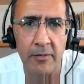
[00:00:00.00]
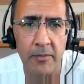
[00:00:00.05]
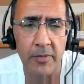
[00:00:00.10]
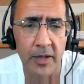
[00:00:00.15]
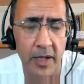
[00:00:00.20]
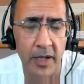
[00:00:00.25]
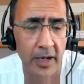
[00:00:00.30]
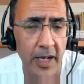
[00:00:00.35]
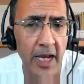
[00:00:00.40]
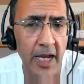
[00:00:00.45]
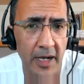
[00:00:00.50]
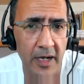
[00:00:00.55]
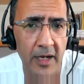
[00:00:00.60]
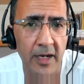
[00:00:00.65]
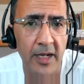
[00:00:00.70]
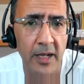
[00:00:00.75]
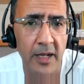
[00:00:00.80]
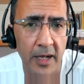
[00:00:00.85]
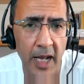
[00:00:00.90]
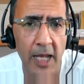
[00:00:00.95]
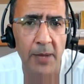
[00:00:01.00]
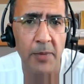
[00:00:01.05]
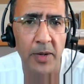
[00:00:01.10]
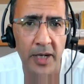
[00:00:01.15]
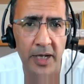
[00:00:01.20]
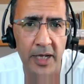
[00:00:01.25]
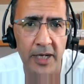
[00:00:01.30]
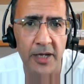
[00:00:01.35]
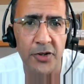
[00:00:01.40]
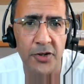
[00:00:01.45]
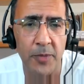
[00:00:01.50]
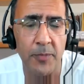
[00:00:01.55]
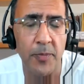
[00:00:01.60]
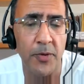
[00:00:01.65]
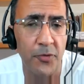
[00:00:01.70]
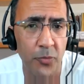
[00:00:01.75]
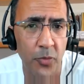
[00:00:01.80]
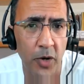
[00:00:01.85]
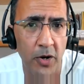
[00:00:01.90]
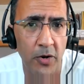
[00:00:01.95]
the later labor leadership
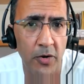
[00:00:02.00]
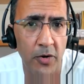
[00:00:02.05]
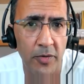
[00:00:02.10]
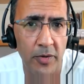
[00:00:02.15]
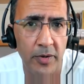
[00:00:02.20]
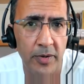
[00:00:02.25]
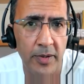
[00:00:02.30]
as well.